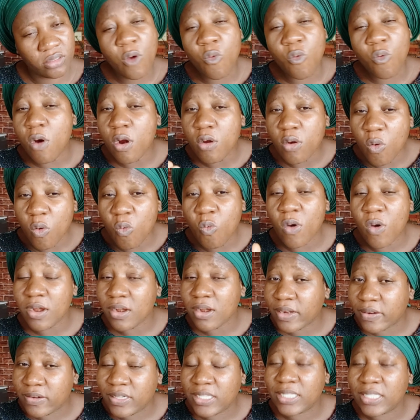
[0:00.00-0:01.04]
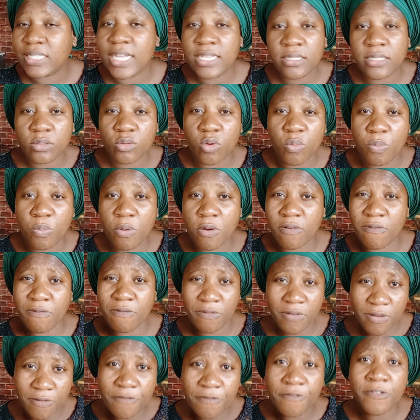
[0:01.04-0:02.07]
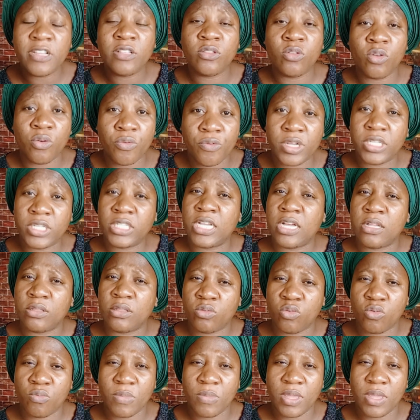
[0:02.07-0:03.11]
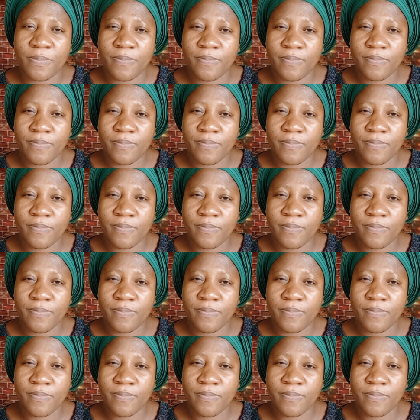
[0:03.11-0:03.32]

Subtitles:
a one-on-one Christian support, feel free to reach out to me.